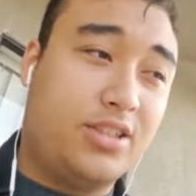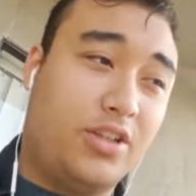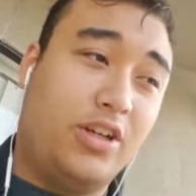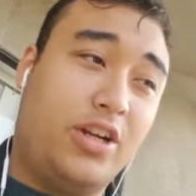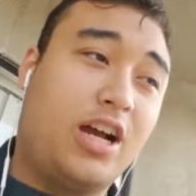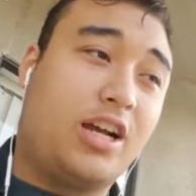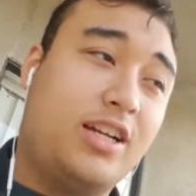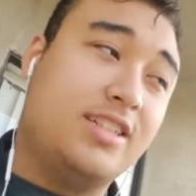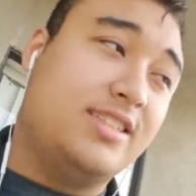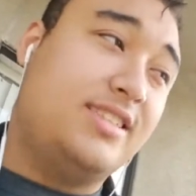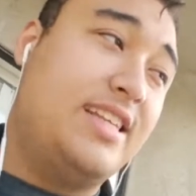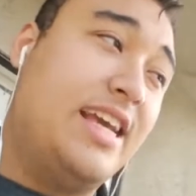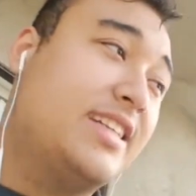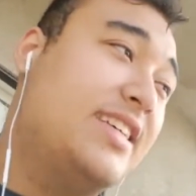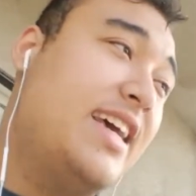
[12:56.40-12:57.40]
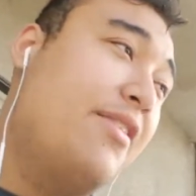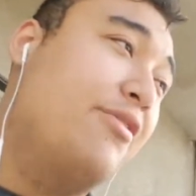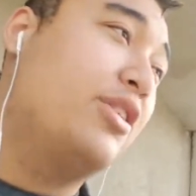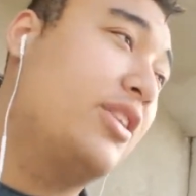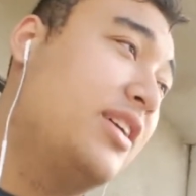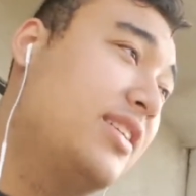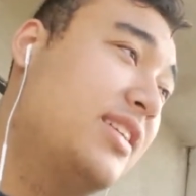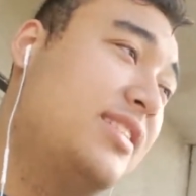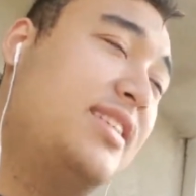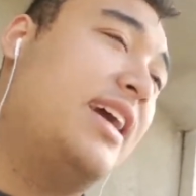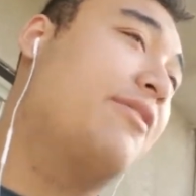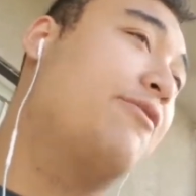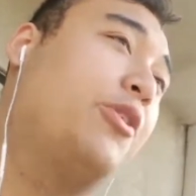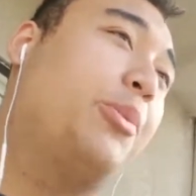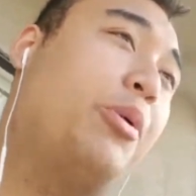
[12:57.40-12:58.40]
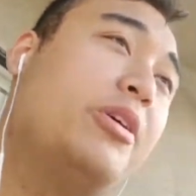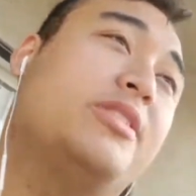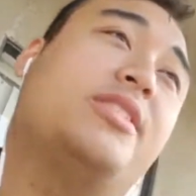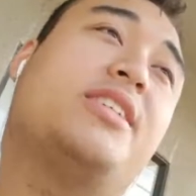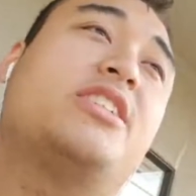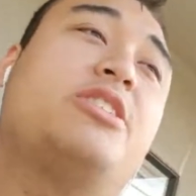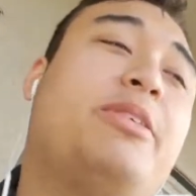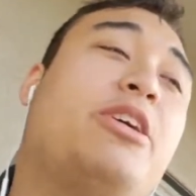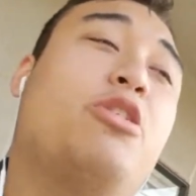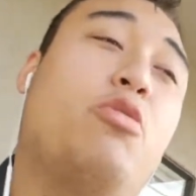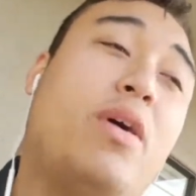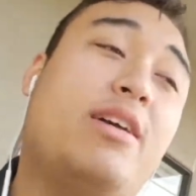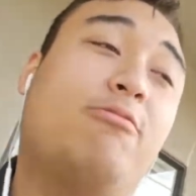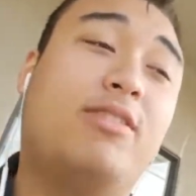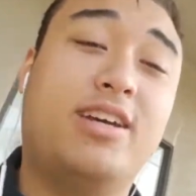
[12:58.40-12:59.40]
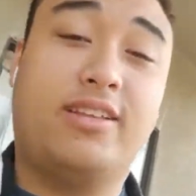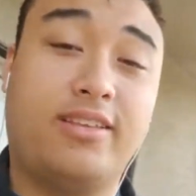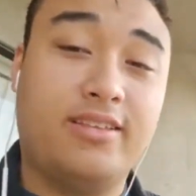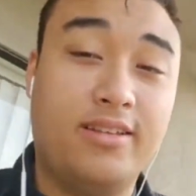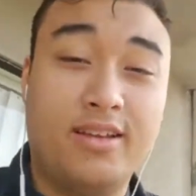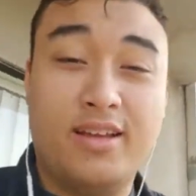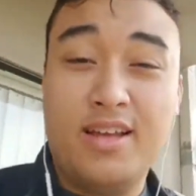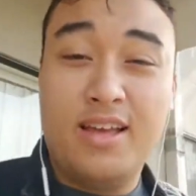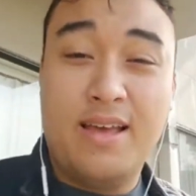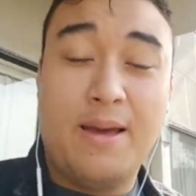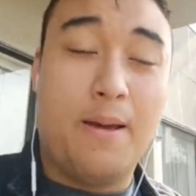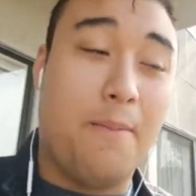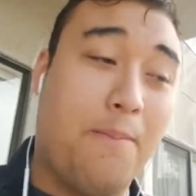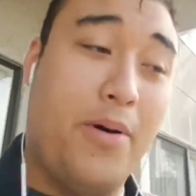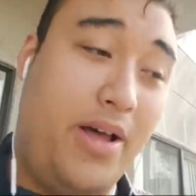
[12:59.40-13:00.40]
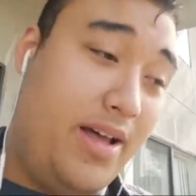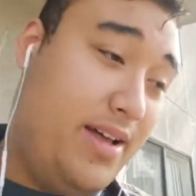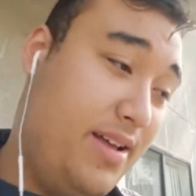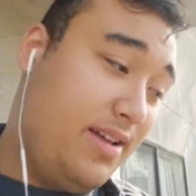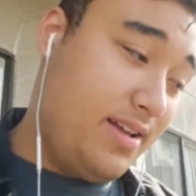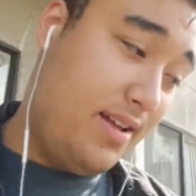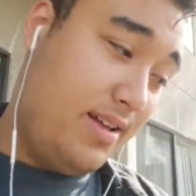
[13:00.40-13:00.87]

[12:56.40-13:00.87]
so they're not going to stick to everything the Stanford prison experiment went with. But